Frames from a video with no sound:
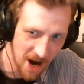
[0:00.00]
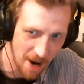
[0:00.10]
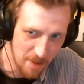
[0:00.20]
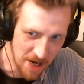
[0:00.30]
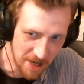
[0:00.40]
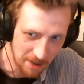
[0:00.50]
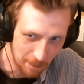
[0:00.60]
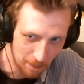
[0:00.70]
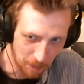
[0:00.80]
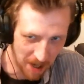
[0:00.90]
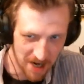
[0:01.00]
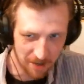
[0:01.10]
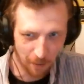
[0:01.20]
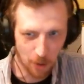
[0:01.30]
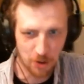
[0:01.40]
I mean
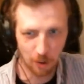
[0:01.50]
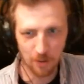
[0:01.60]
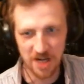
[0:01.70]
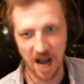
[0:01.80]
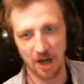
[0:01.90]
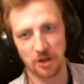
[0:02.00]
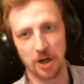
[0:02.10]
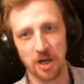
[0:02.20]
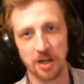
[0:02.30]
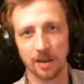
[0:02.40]
play in virtual reality.